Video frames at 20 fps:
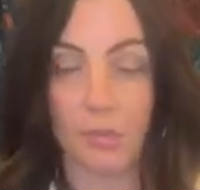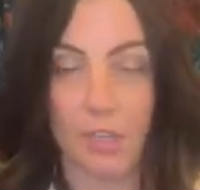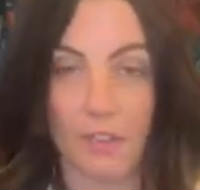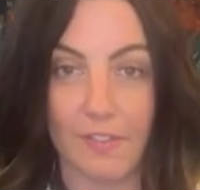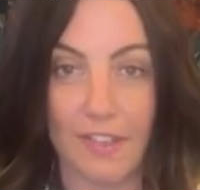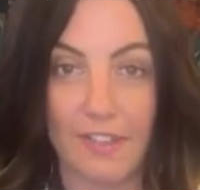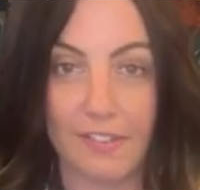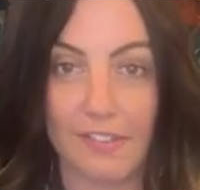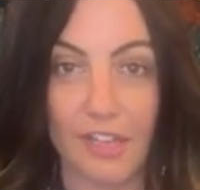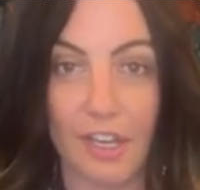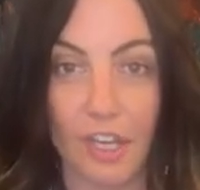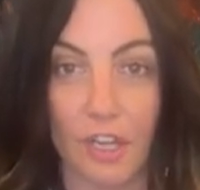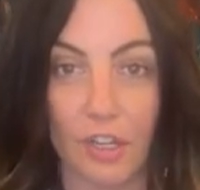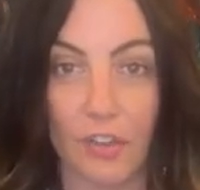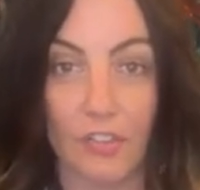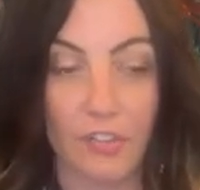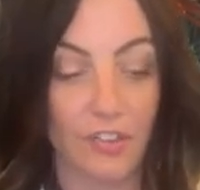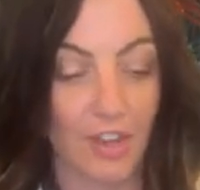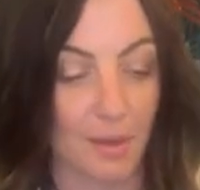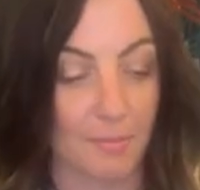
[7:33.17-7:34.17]
previous
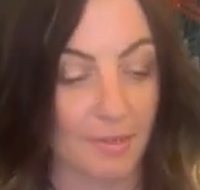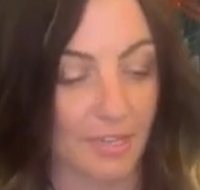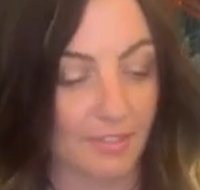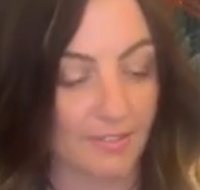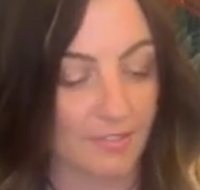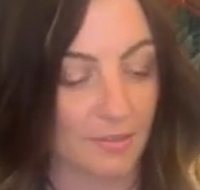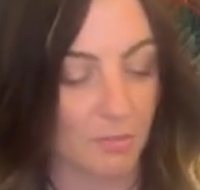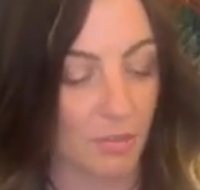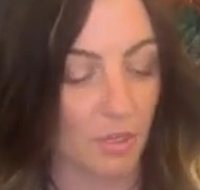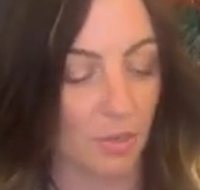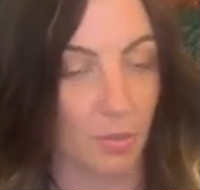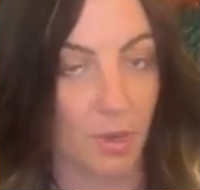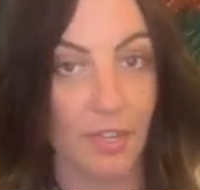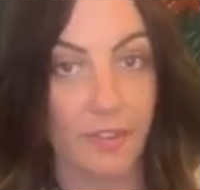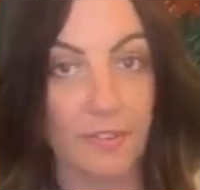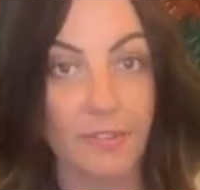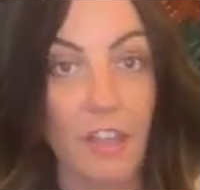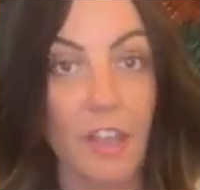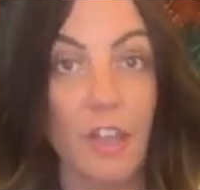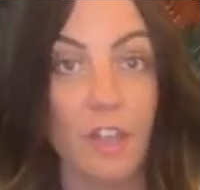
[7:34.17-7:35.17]
years. Time to get some new
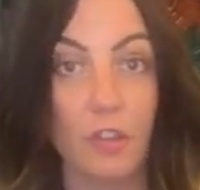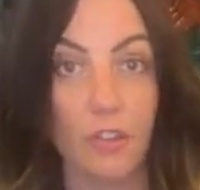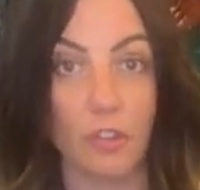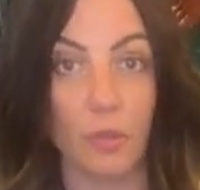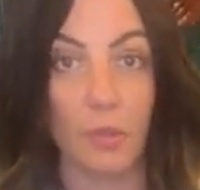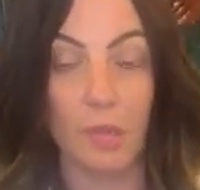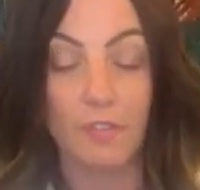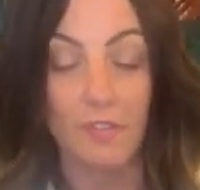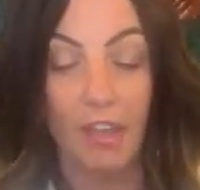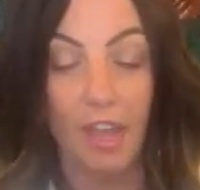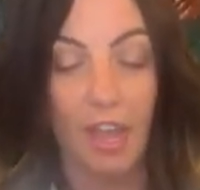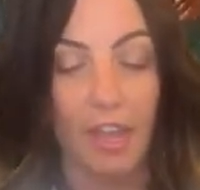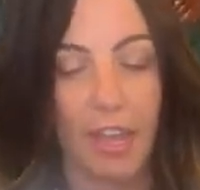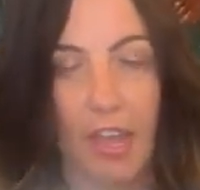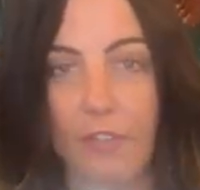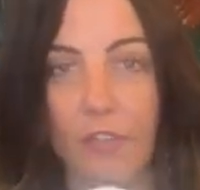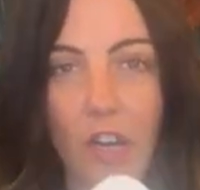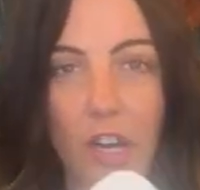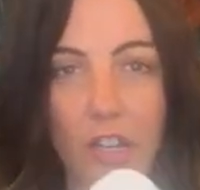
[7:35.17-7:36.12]
ones. So we've got, I've